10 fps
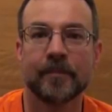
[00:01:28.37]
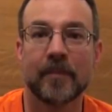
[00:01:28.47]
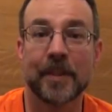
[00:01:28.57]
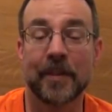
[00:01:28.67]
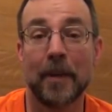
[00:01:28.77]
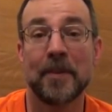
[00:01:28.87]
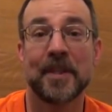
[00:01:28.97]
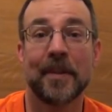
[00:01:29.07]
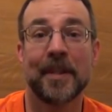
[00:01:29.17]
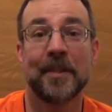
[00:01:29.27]
So up
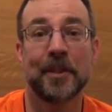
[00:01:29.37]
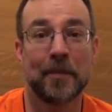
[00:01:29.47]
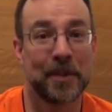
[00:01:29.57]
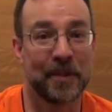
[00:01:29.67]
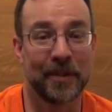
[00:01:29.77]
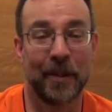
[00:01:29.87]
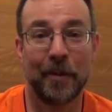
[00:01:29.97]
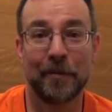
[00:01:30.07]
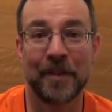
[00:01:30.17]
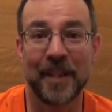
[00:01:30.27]
until the adoption
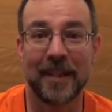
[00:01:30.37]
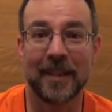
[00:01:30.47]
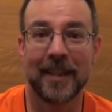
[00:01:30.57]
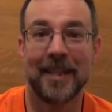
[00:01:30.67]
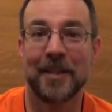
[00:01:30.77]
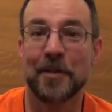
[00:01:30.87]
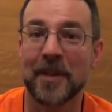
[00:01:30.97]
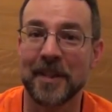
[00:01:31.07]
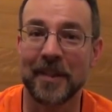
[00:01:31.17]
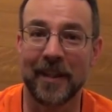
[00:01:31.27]
of the
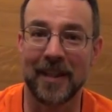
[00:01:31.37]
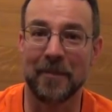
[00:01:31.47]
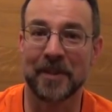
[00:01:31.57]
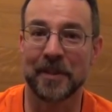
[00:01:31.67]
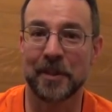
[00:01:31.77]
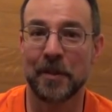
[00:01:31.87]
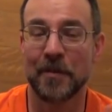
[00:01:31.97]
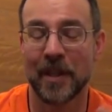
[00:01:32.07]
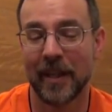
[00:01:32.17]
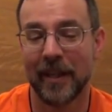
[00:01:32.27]
1829
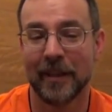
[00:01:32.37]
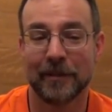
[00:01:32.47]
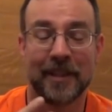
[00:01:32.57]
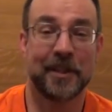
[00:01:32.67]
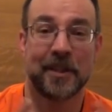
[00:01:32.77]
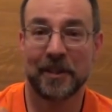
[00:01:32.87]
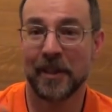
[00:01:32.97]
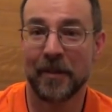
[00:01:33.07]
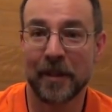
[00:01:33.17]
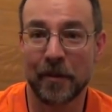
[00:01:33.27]
musketoon, French
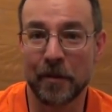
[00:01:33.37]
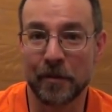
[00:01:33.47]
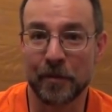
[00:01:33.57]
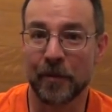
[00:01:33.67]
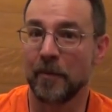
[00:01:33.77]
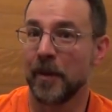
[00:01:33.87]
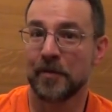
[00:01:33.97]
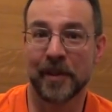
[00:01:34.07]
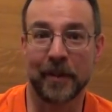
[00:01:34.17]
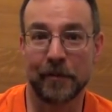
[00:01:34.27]
artillery crews were
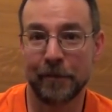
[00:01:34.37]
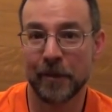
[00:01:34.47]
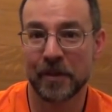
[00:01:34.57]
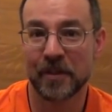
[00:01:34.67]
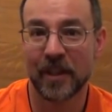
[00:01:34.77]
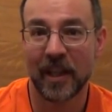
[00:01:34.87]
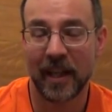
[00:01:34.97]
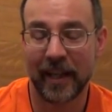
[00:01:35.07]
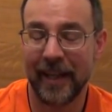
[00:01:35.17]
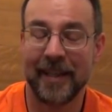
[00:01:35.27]
mostly on foot,
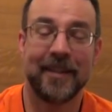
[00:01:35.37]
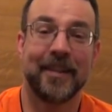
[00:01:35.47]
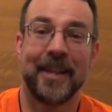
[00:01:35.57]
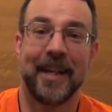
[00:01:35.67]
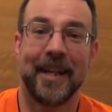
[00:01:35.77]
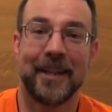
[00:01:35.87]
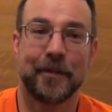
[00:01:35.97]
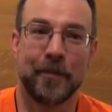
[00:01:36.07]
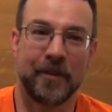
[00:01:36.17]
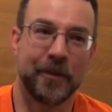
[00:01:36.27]
and they had
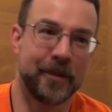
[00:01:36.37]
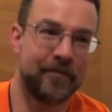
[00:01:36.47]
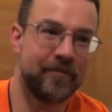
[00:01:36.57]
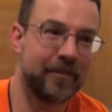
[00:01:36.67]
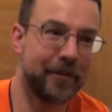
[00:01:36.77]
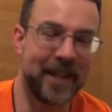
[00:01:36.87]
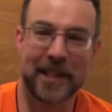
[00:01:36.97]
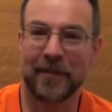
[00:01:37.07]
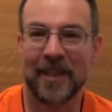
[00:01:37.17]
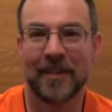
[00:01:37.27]
what were
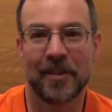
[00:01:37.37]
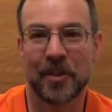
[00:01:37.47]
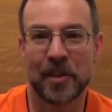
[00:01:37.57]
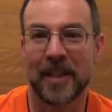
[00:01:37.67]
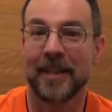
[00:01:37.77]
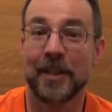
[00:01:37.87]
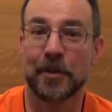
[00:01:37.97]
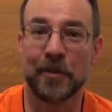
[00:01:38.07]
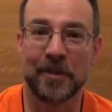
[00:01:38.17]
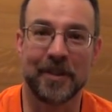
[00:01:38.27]
effectively slightly
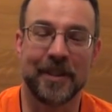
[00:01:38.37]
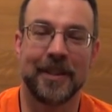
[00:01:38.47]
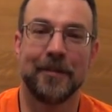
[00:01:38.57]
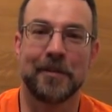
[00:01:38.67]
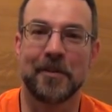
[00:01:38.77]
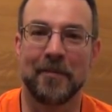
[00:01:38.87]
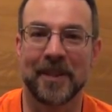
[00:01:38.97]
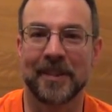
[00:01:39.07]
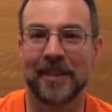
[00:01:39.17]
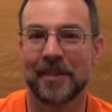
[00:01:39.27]
shortened infantry
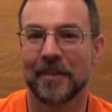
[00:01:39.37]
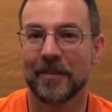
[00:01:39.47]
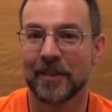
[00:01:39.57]
muskets.